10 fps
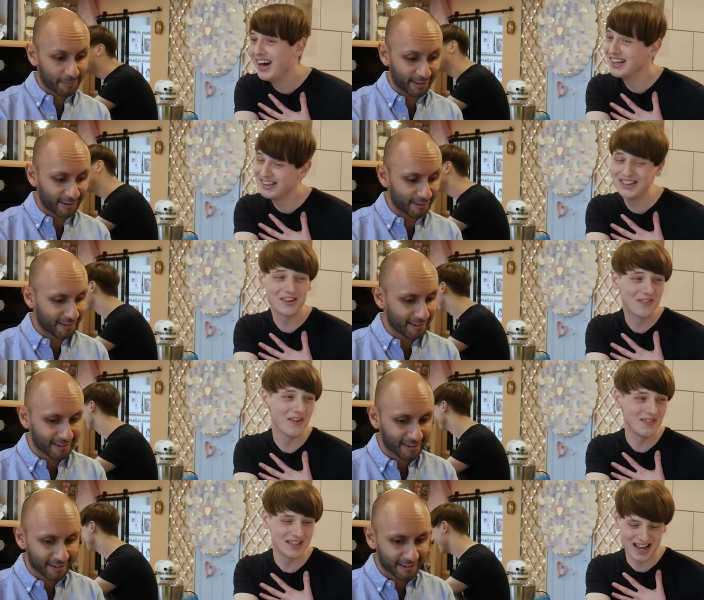Speaker 1: absolutely. I can
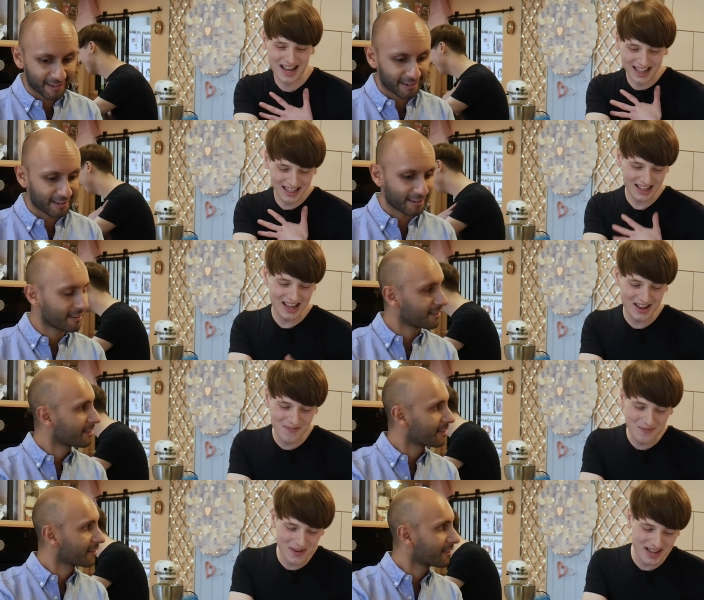probably tell. Um,
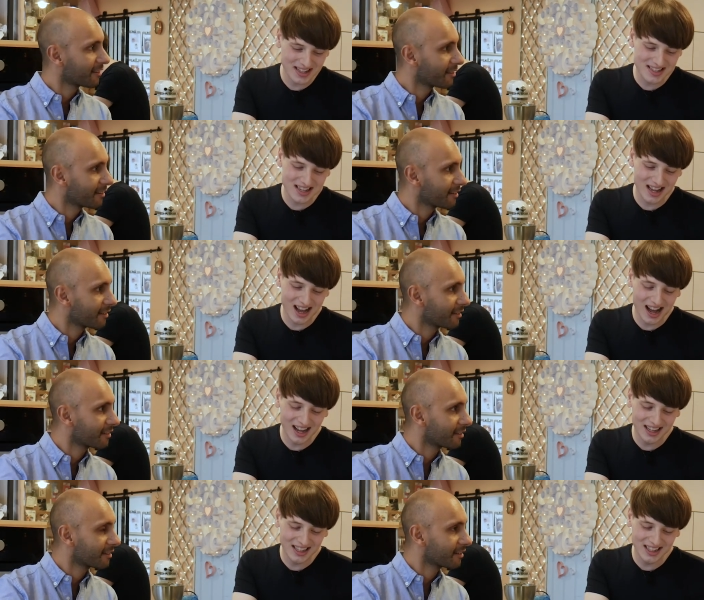but
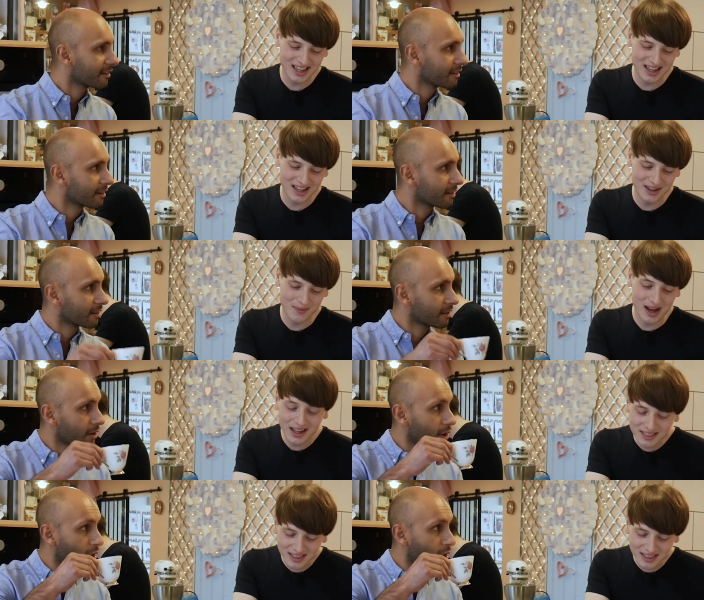I, um, I